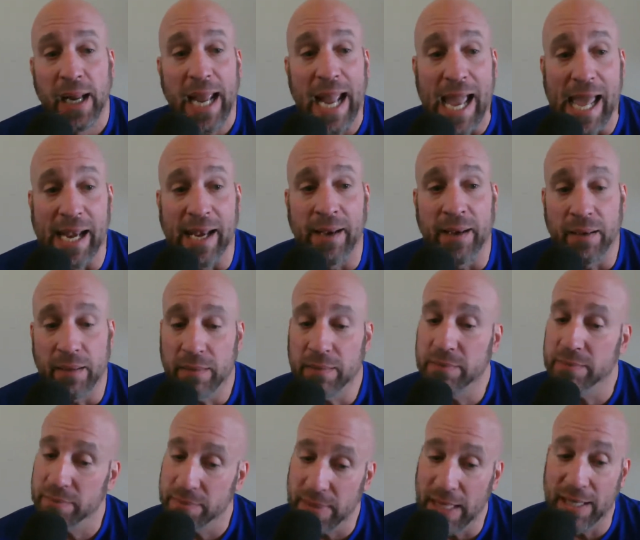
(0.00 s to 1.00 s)
And
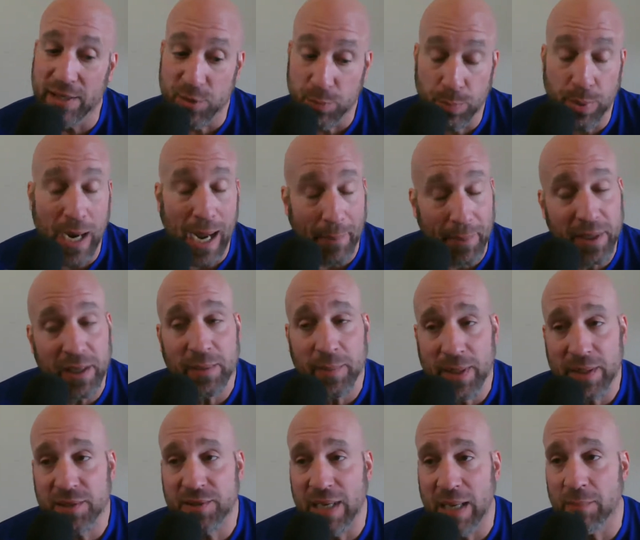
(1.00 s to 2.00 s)
it's probably going to be
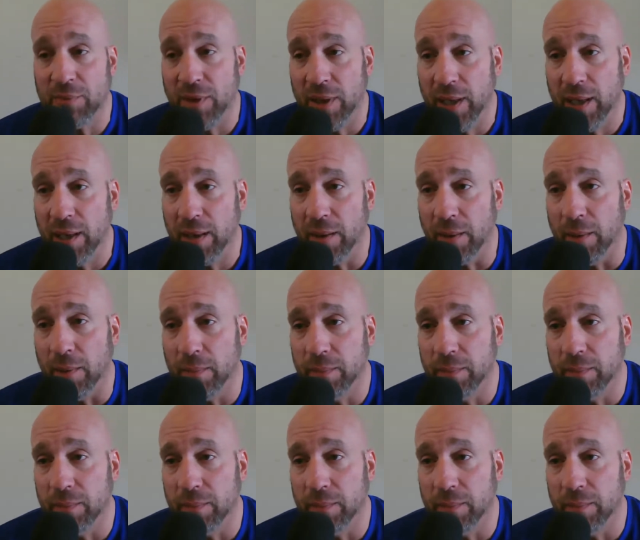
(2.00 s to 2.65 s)
the same thing here.